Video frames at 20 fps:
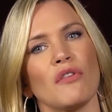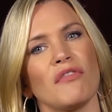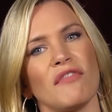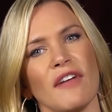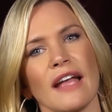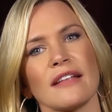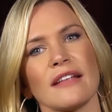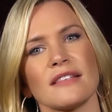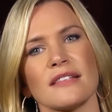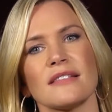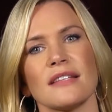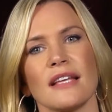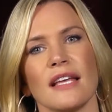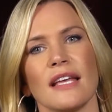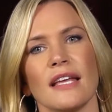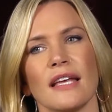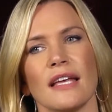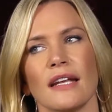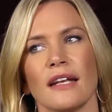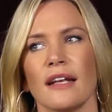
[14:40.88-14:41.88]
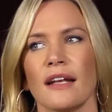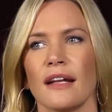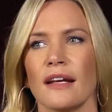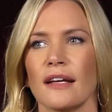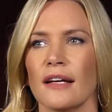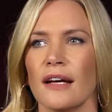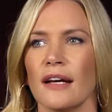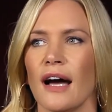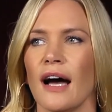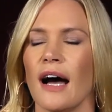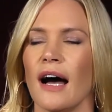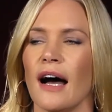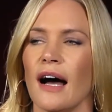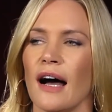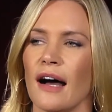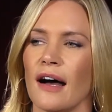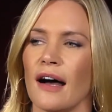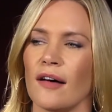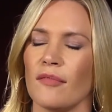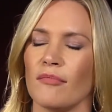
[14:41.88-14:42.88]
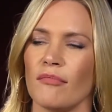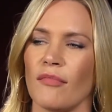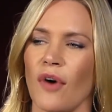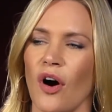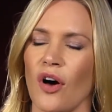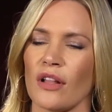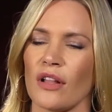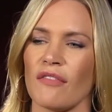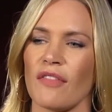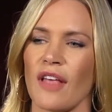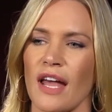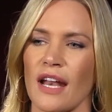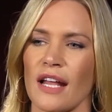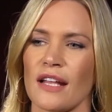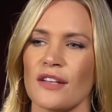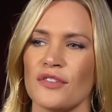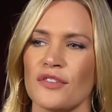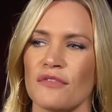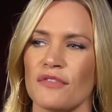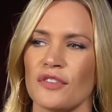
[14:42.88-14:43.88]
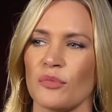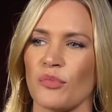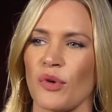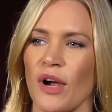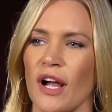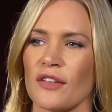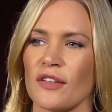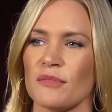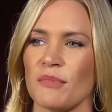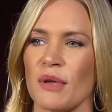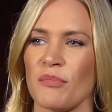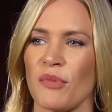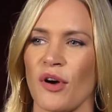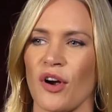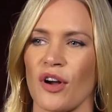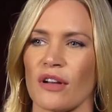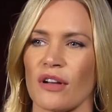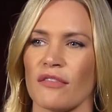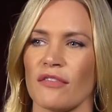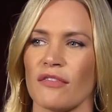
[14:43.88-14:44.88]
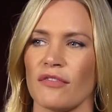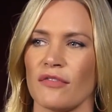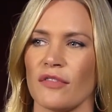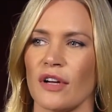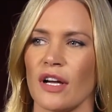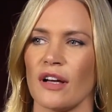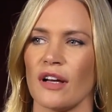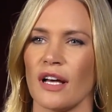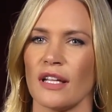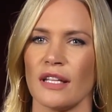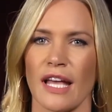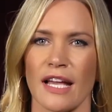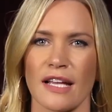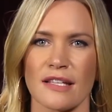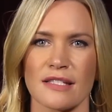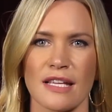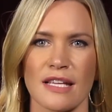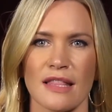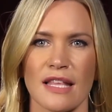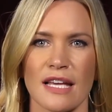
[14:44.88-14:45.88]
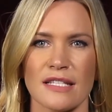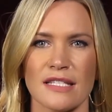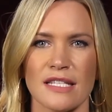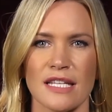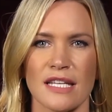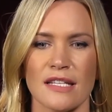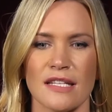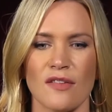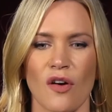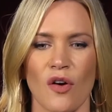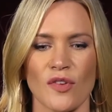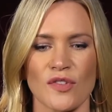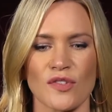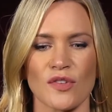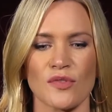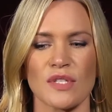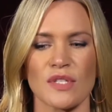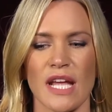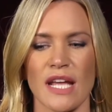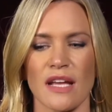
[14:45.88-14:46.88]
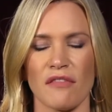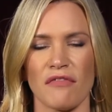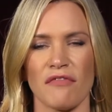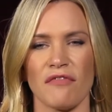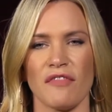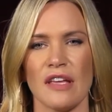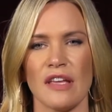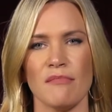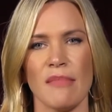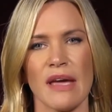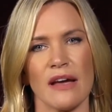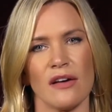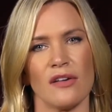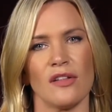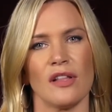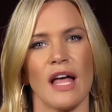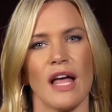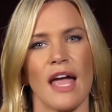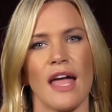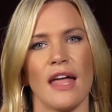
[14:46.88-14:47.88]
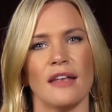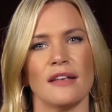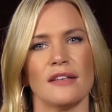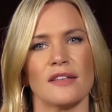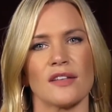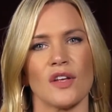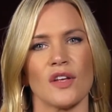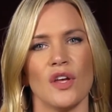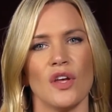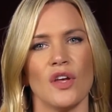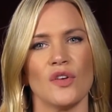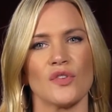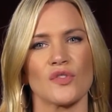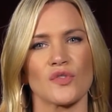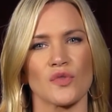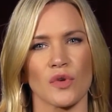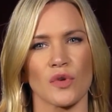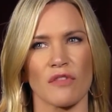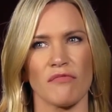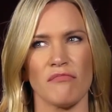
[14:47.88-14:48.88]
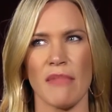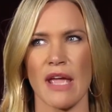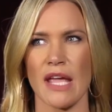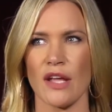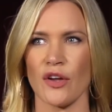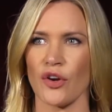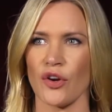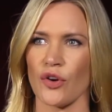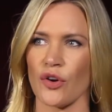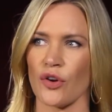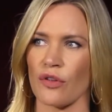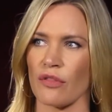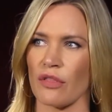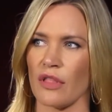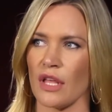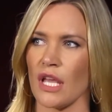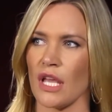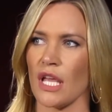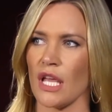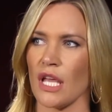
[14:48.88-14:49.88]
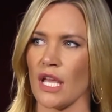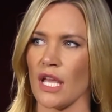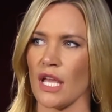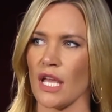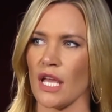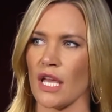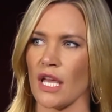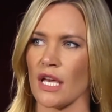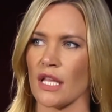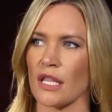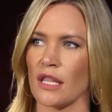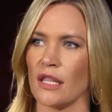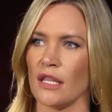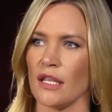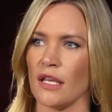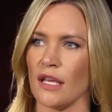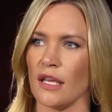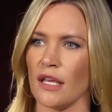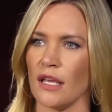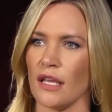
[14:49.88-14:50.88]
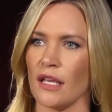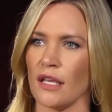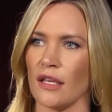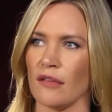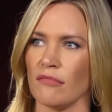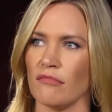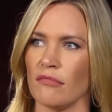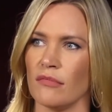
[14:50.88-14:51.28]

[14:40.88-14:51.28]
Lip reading: fantasy and all of that. I do feel proud to be a part of a legacy that did also take a female and sort of make her the